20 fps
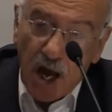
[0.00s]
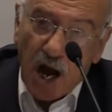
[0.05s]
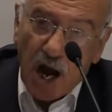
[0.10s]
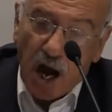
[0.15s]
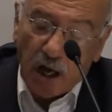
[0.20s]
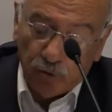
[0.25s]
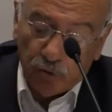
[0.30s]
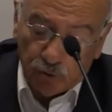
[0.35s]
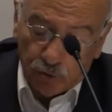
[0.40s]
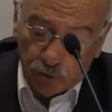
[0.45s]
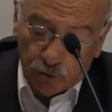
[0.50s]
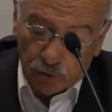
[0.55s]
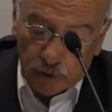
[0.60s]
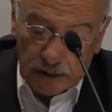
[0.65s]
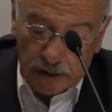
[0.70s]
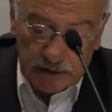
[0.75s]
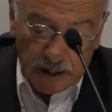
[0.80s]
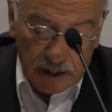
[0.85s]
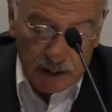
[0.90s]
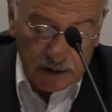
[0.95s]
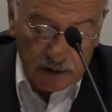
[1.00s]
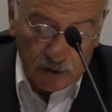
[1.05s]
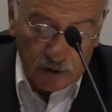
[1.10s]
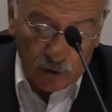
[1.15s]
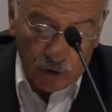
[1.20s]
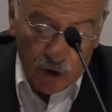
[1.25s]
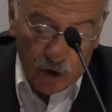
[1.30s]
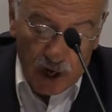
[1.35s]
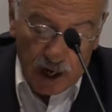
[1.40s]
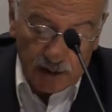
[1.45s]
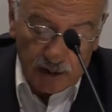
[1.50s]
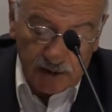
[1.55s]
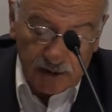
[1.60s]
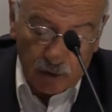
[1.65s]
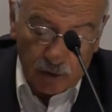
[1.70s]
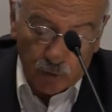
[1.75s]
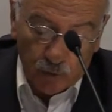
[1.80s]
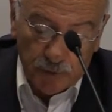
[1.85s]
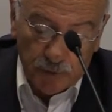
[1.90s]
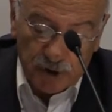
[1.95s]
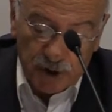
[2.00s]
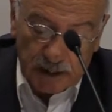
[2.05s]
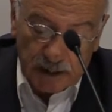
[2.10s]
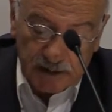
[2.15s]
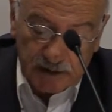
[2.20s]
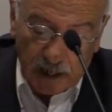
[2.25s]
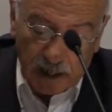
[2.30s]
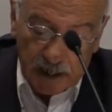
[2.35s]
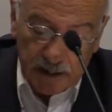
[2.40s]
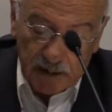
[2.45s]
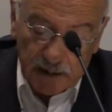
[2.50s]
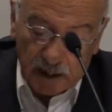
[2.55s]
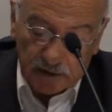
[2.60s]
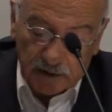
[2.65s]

who later on left their homeland due to economic reasons.